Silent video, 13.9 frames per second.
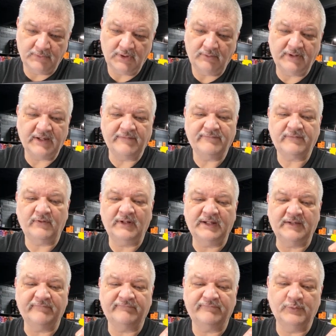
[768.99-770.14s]
Okay, so like
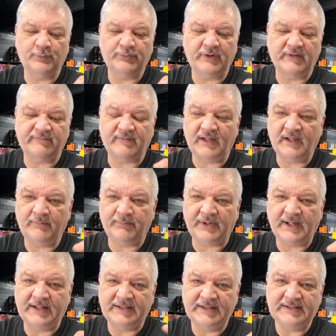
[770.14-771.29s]
if you press up
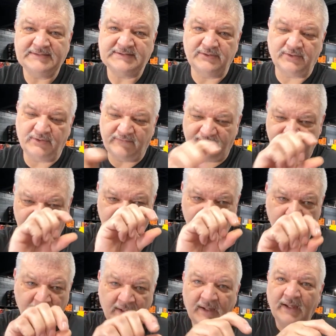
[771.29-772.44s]
on this, you're going to see
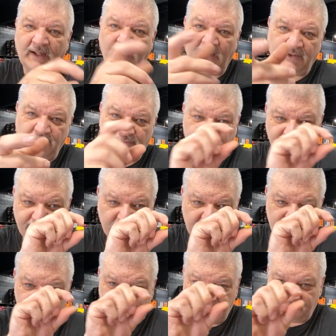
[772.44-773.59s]
on your
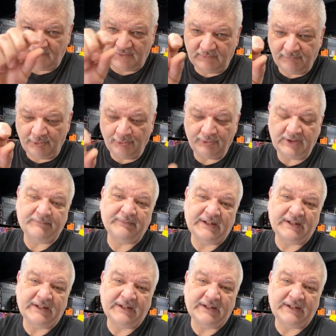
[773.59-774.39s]
device the volume going up.